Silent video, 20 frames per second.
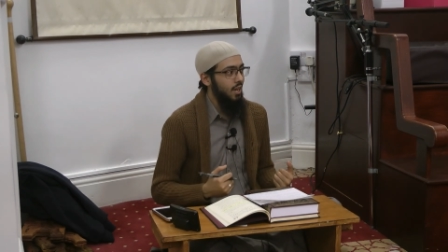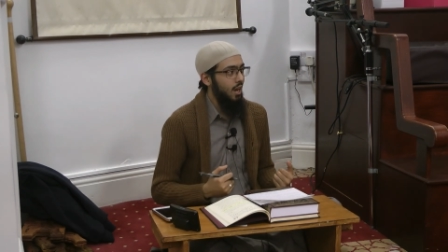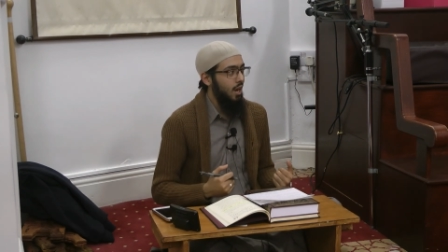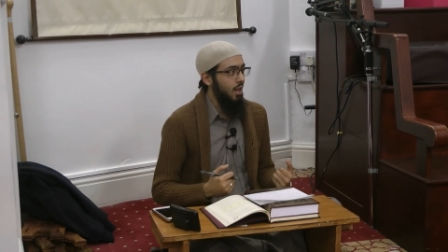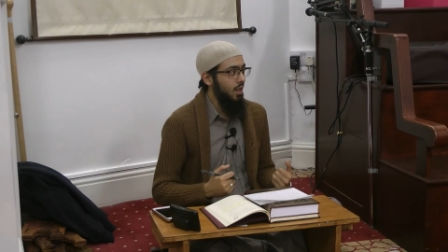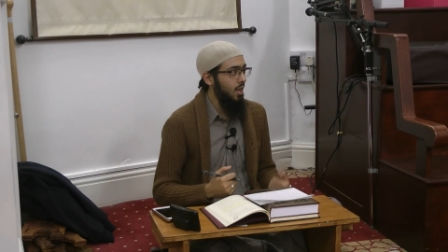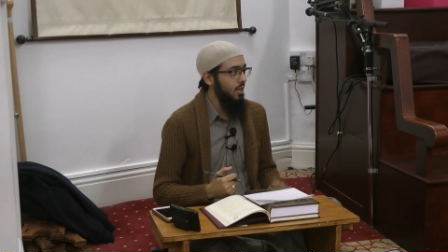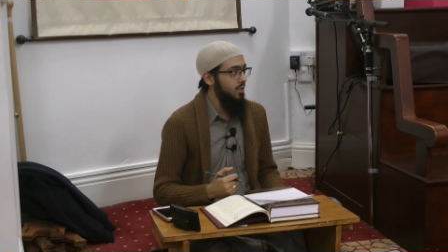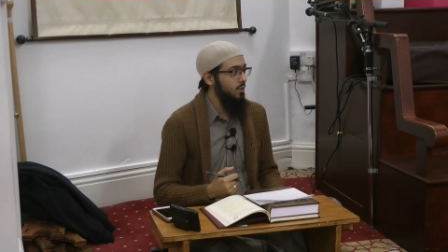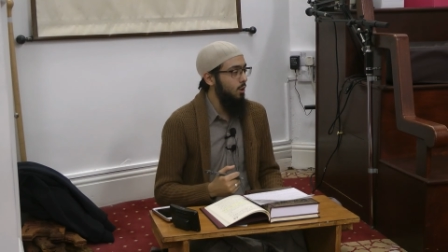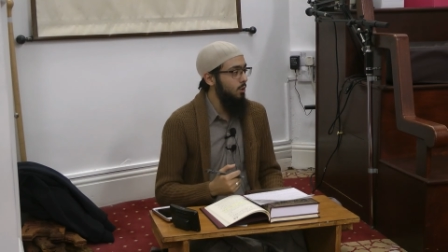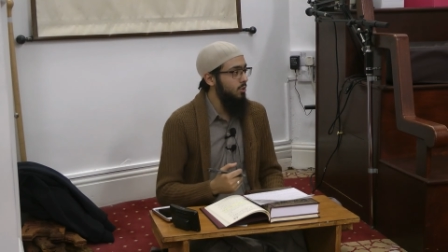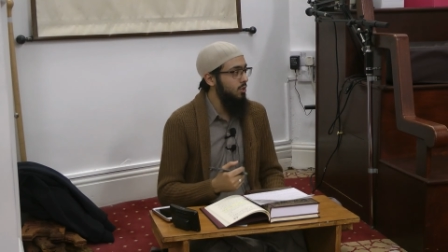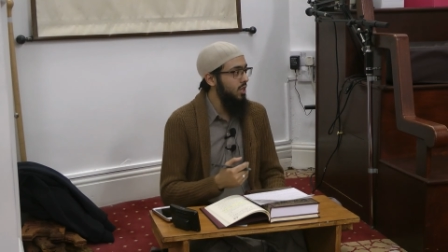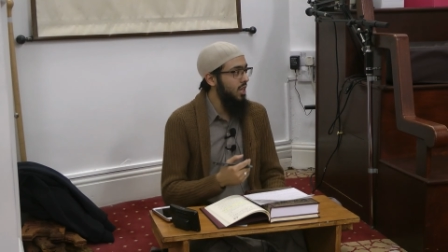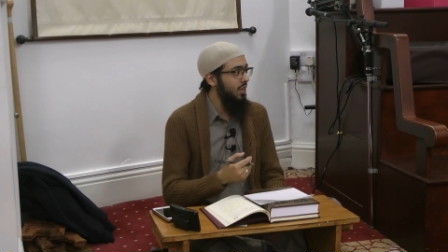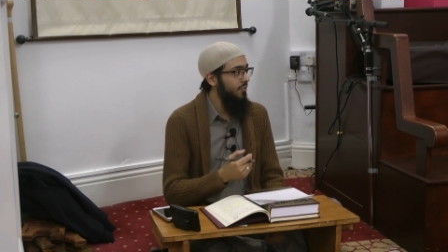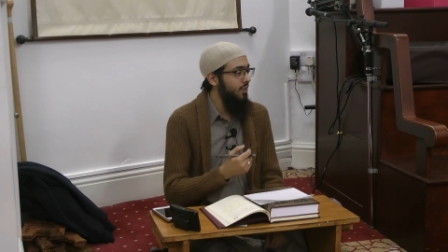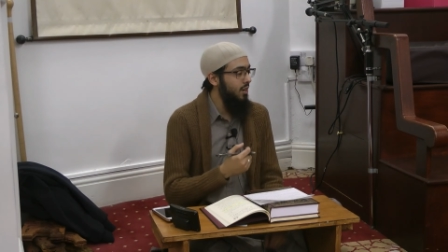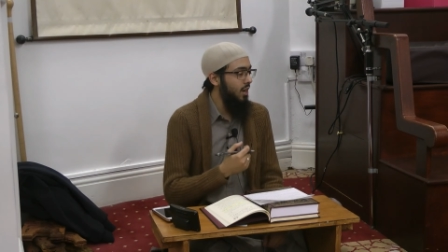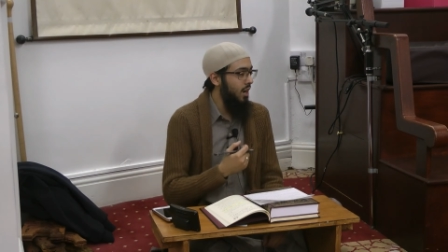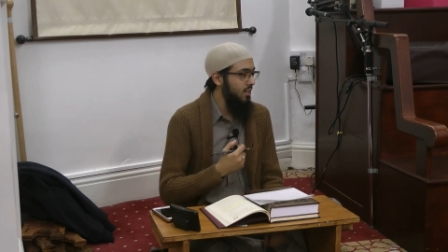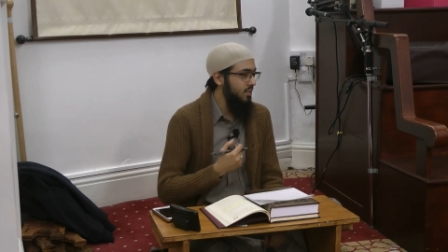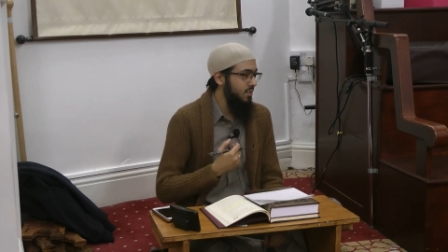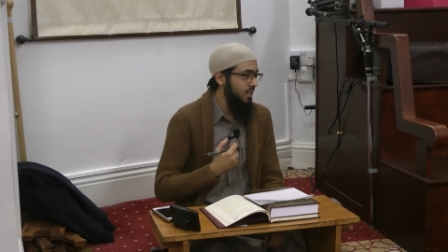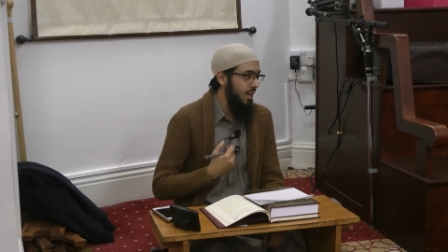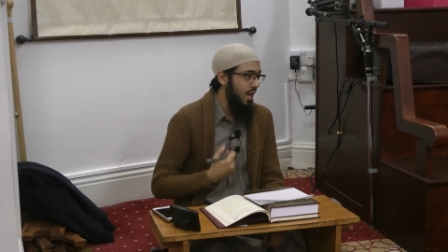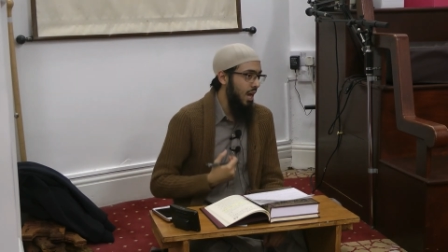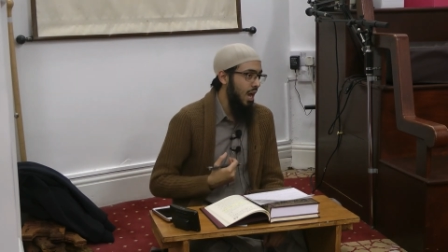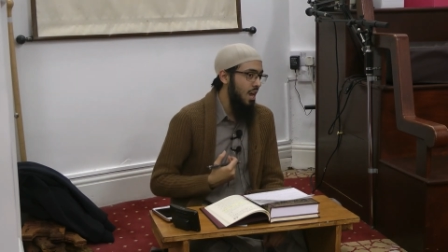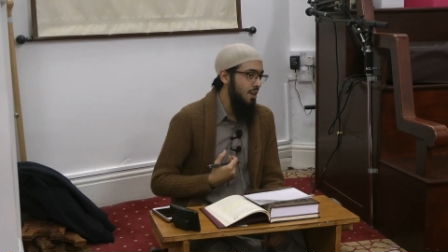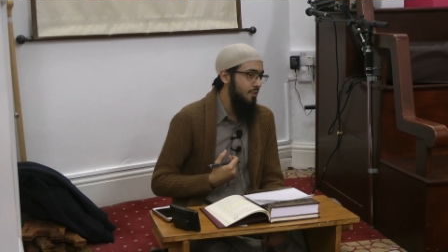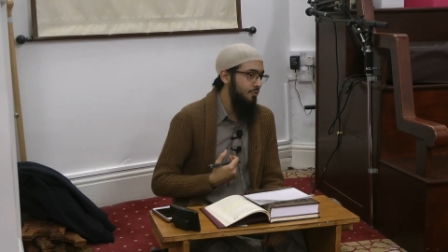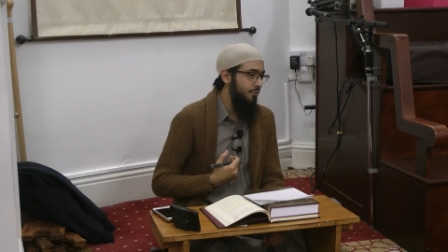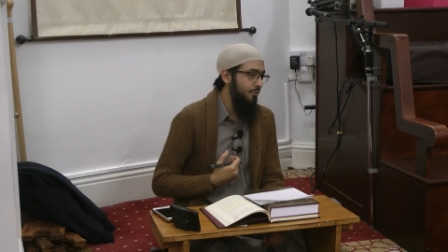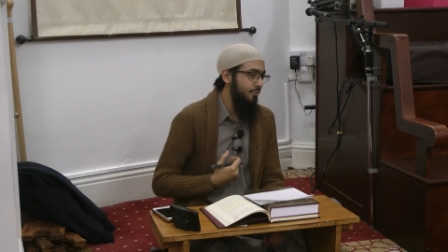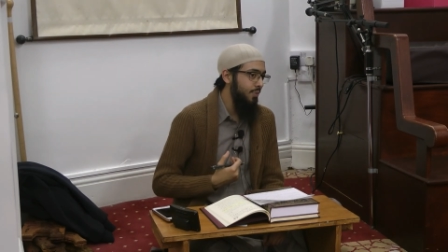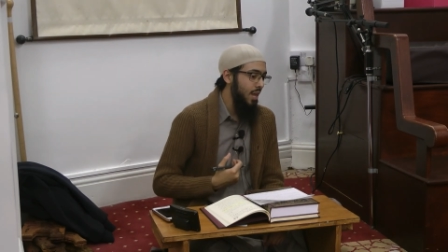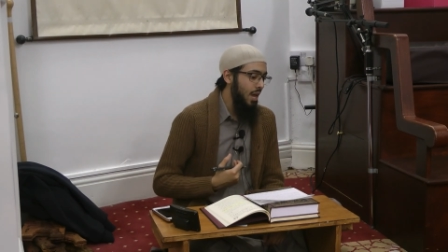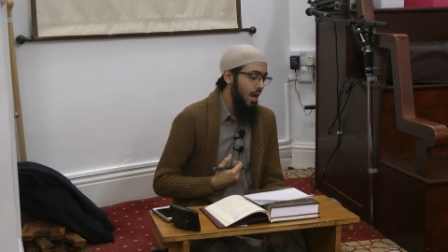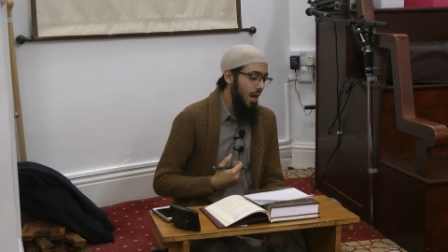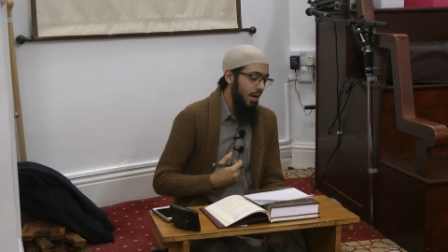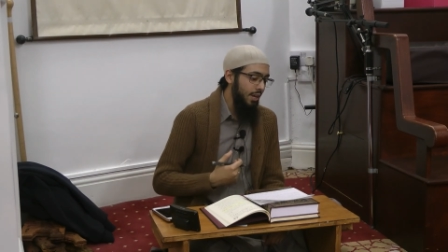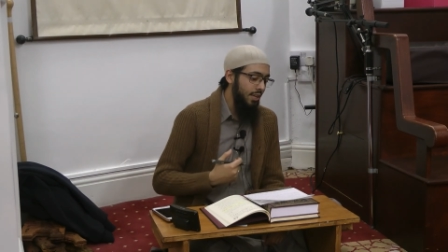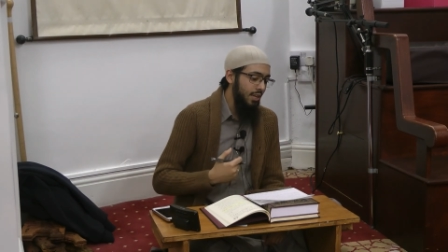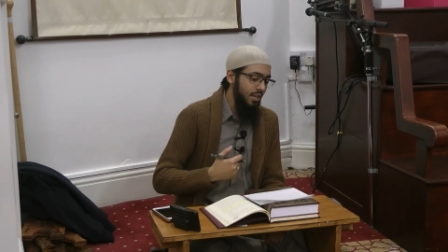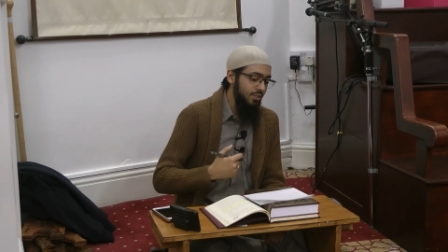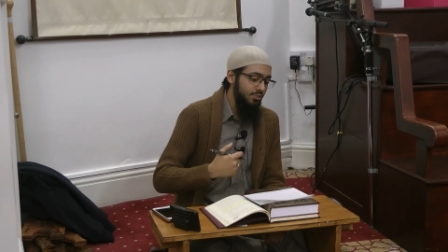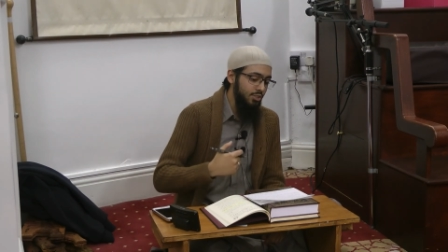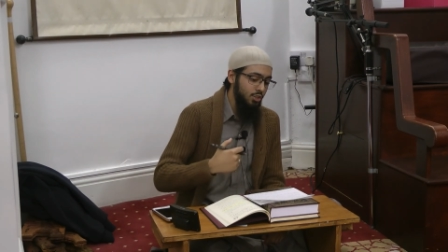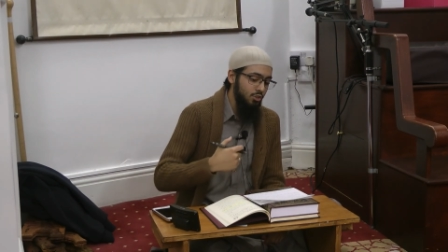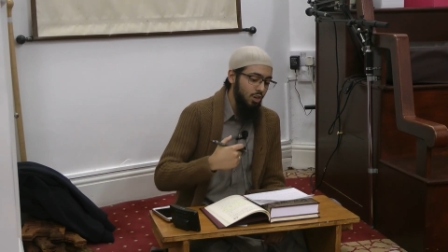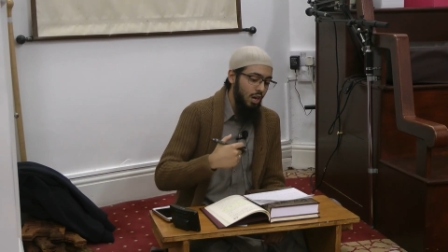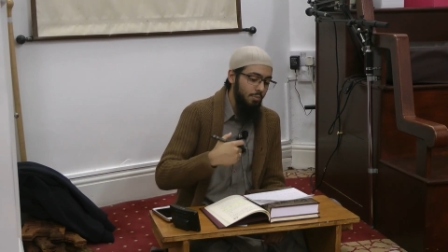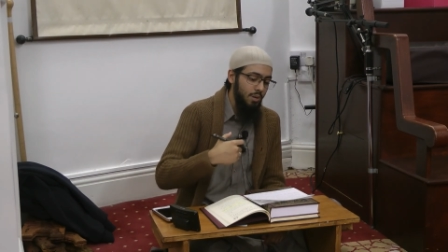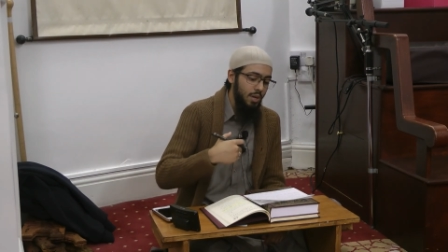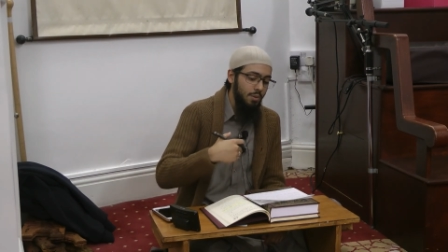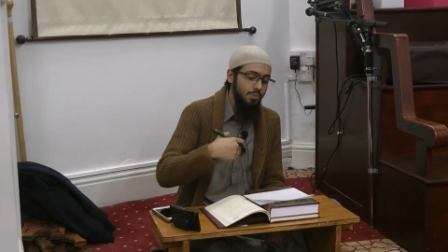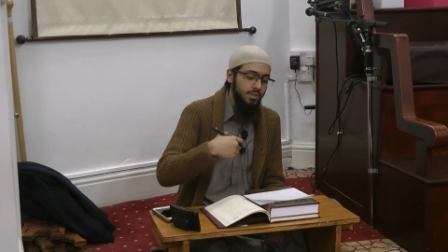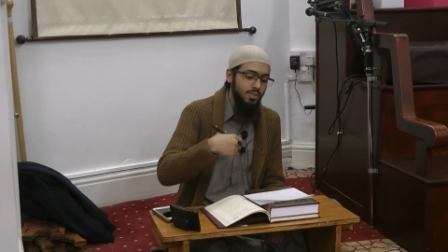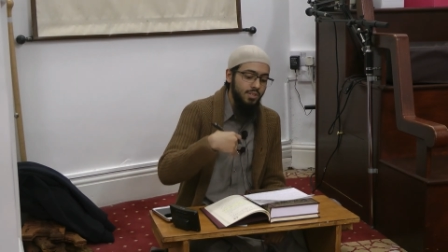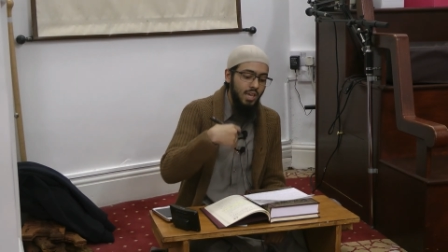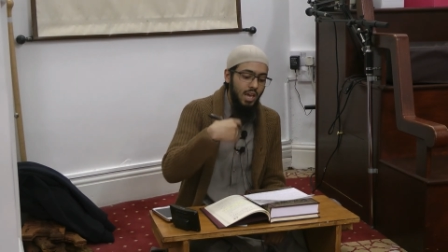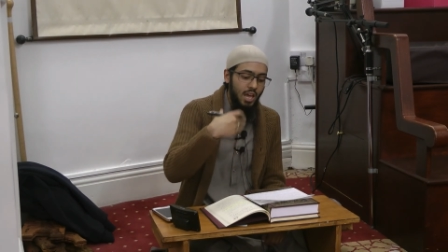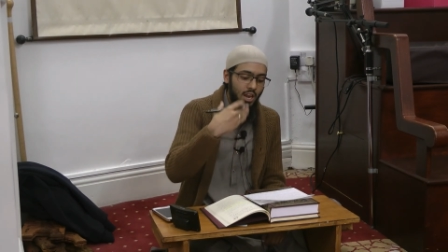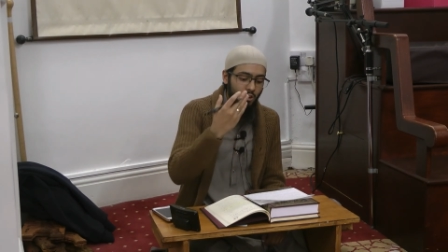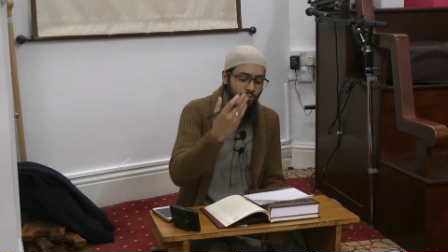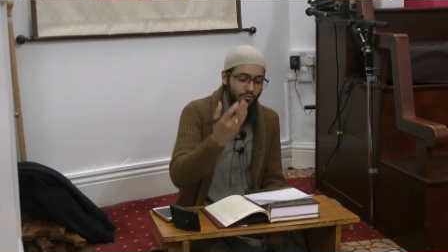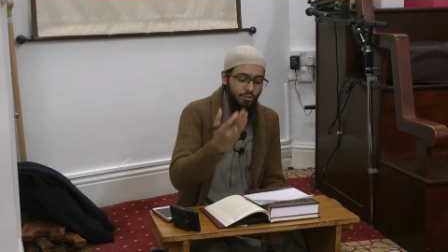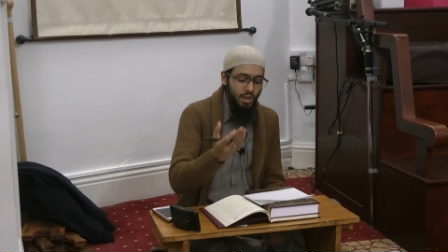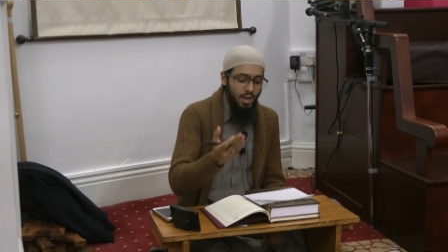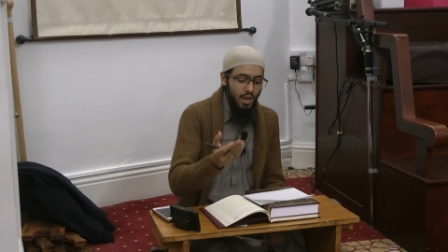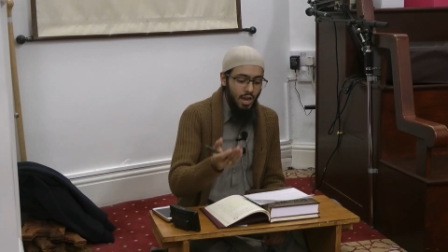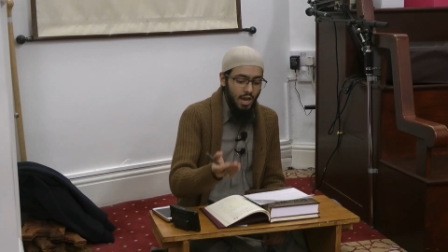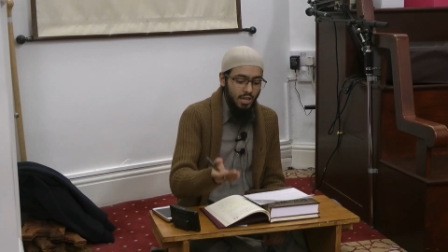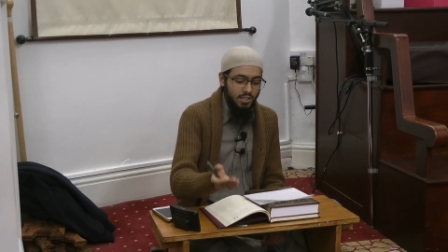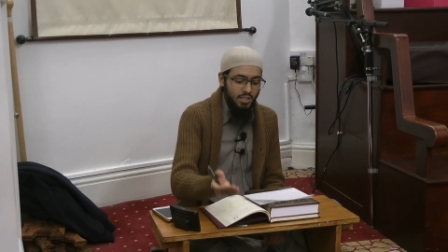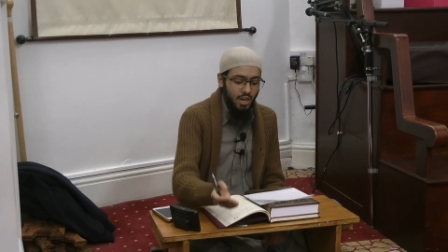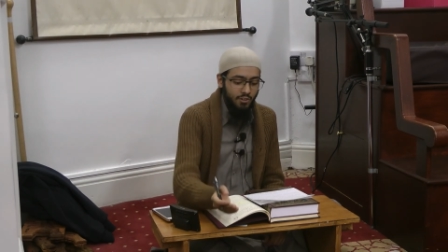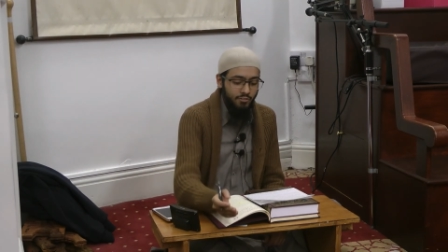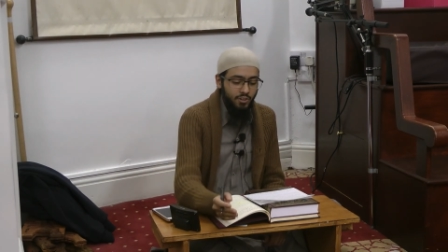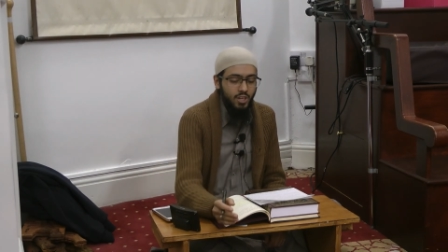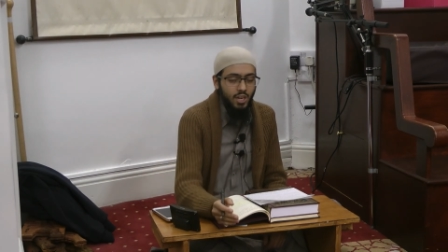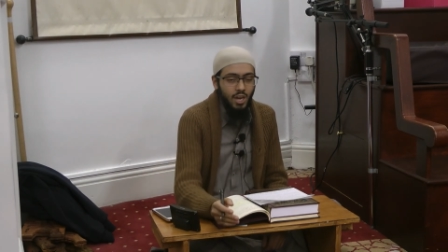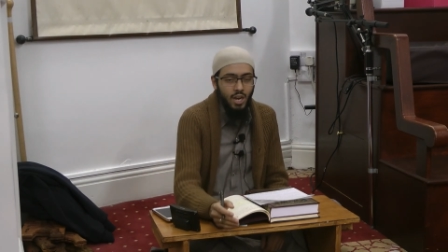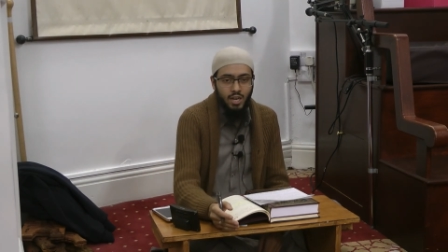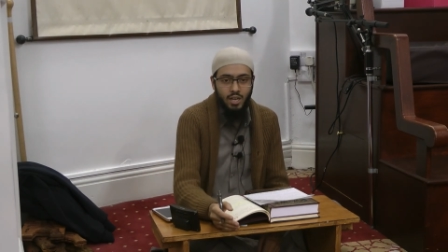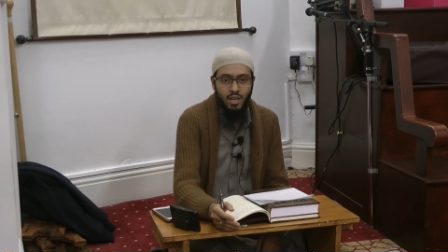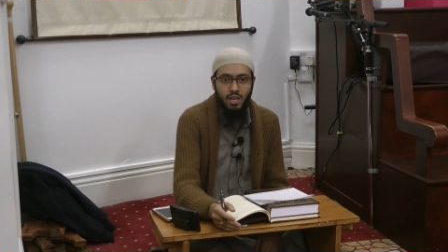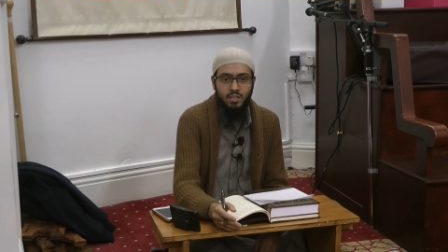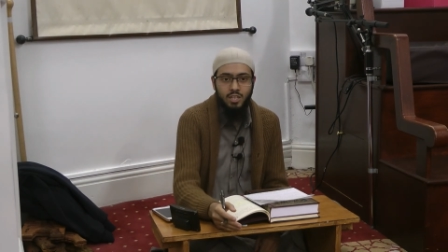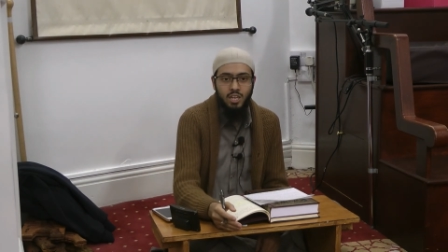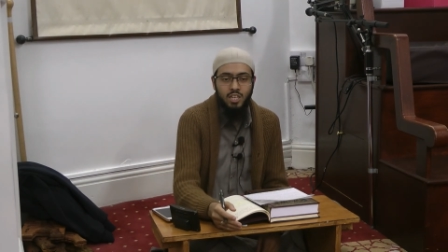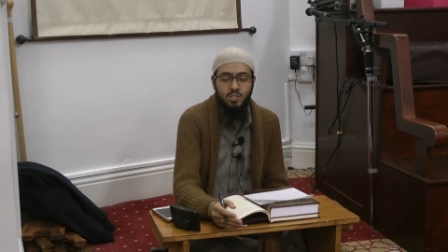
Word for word: Allah has also given us life and He has described Himself as having hayat,